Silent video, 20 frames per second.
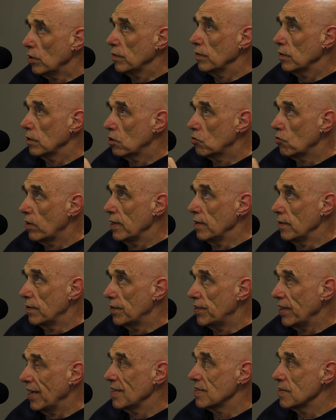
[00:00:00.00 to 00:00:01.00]
of the great
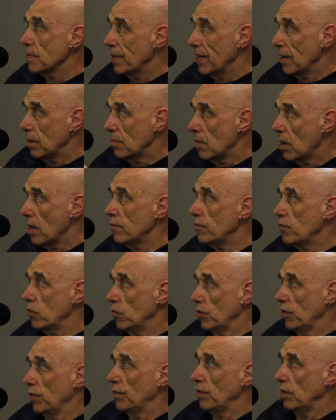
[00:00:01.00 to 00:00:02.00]
things about
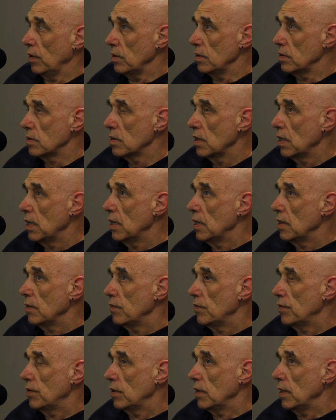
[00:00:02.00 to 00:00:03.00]
mindfulness is
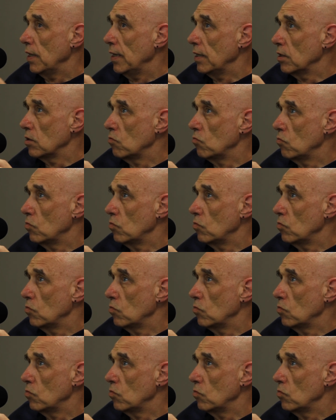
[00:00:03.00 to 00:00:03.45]
that it